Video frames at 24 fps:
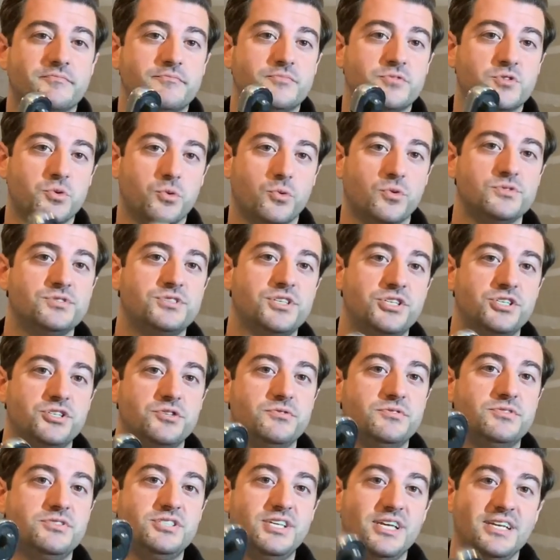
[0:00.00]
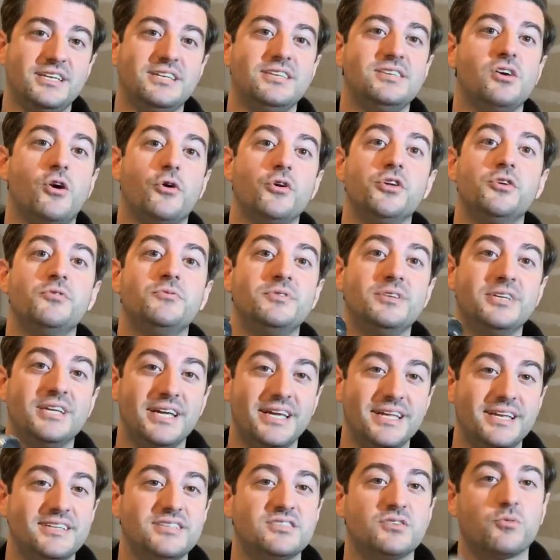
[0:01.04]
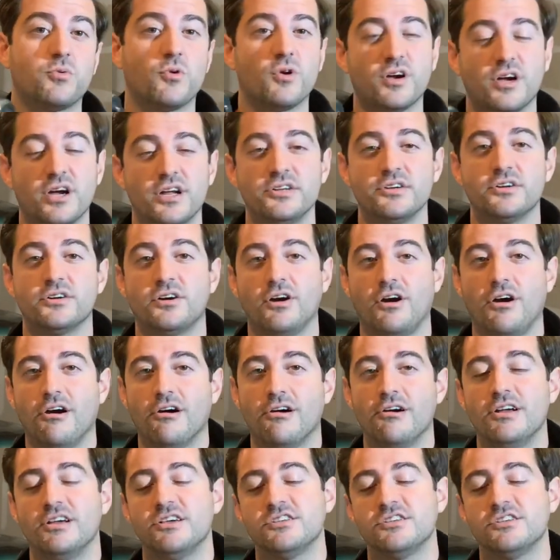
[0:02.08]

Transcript: tools that you didn't know you needed to work on your car,